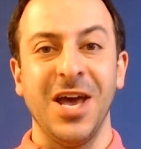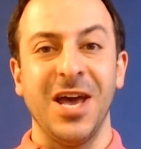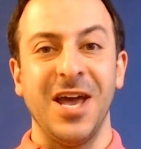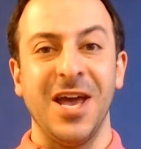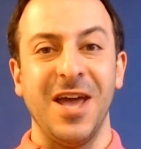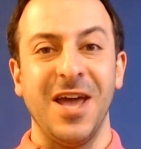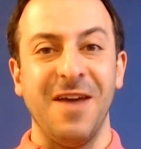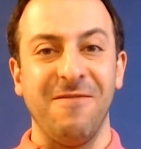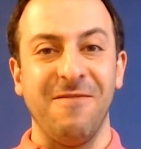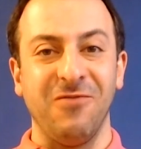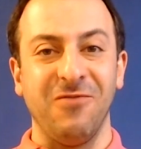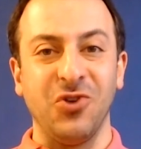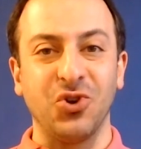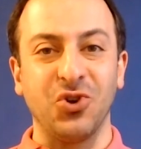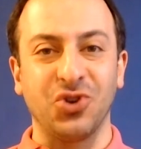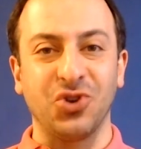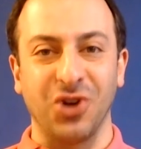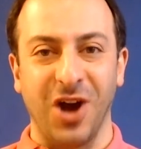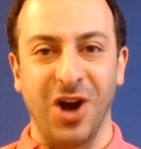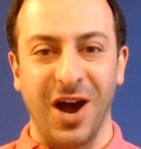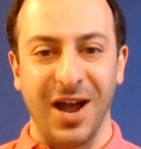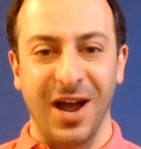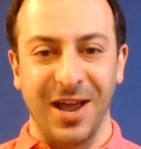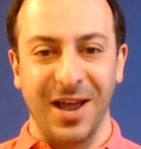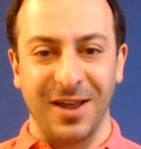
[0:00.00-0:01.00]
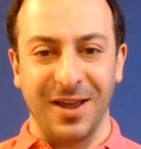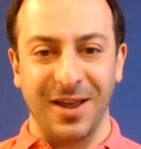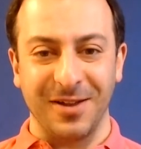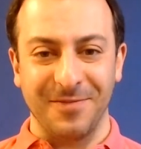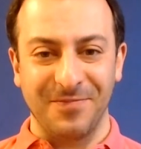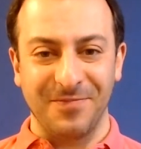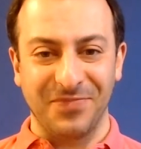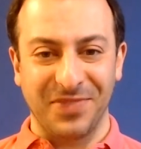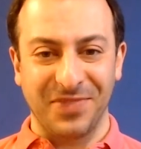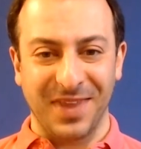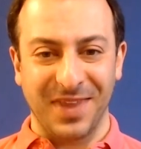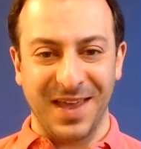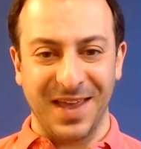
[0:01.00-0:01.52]
If you try it,
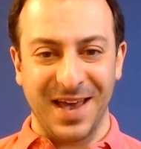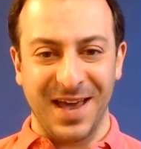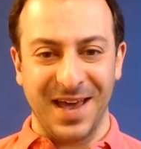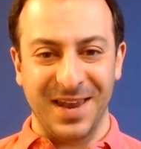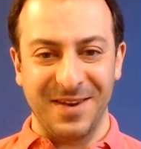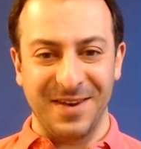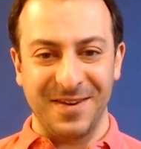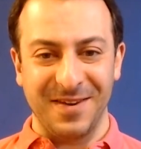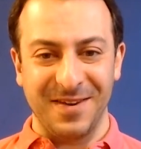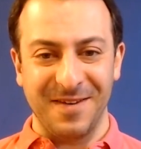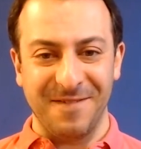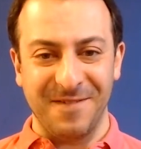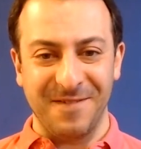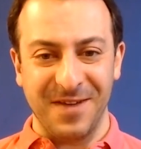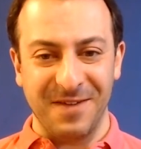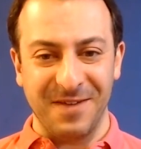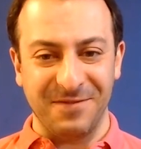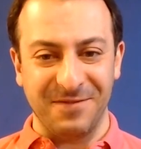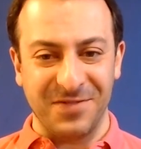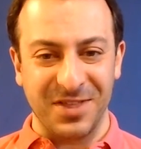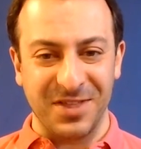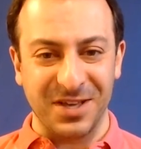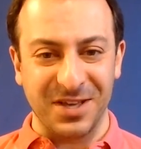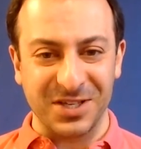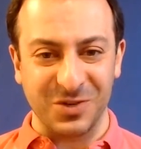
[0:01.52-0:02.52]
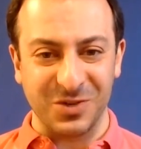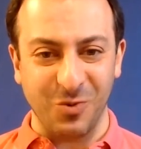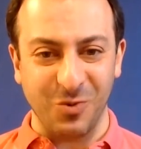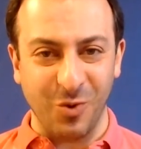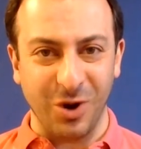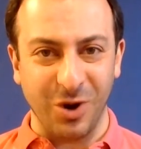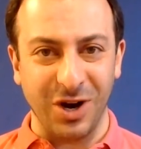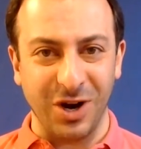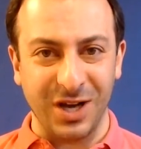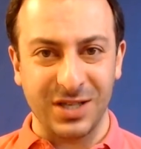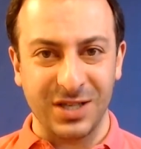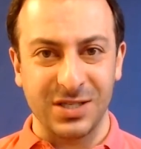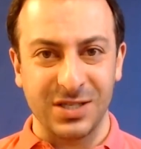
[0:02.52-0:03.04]
and if this
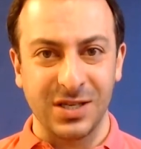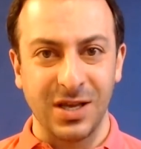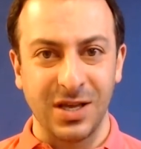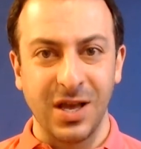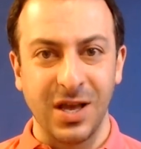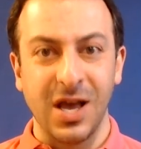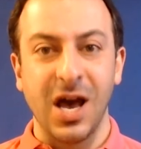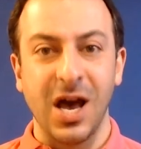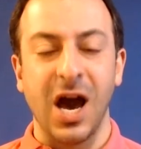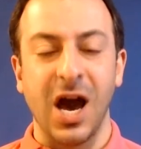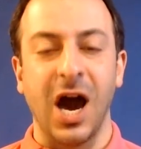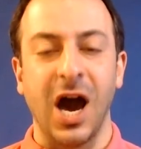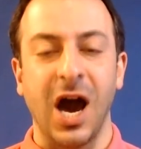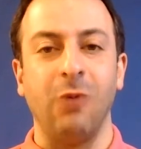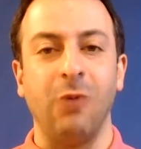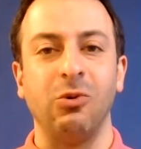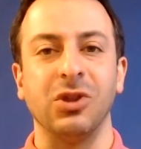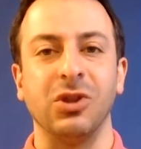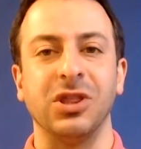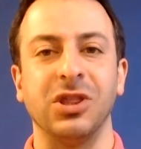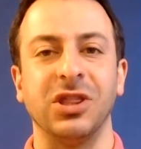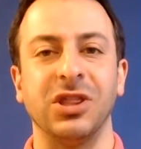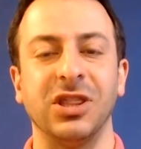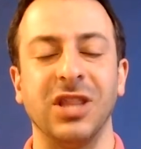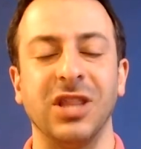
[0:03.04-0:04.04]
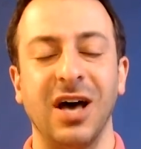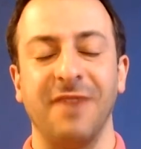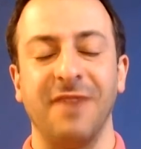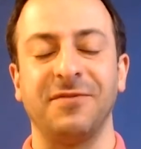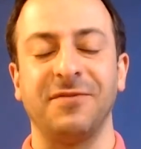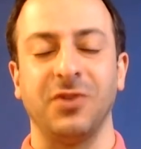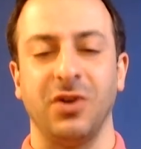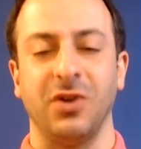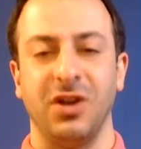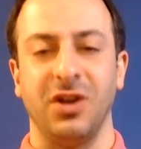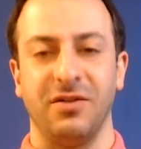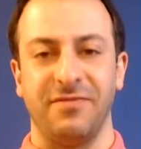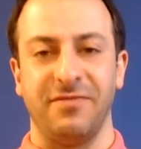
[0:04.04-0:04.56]
works, I would love to
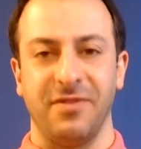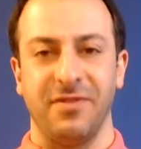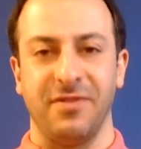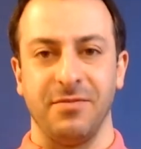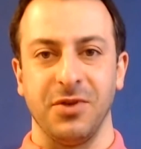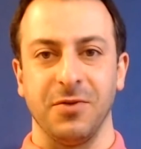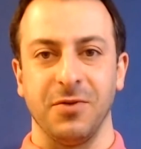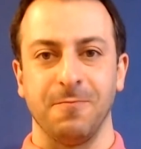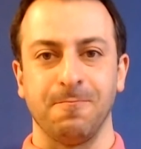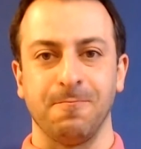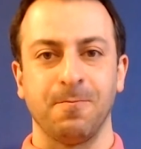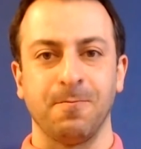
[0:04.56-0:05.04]
hear from you.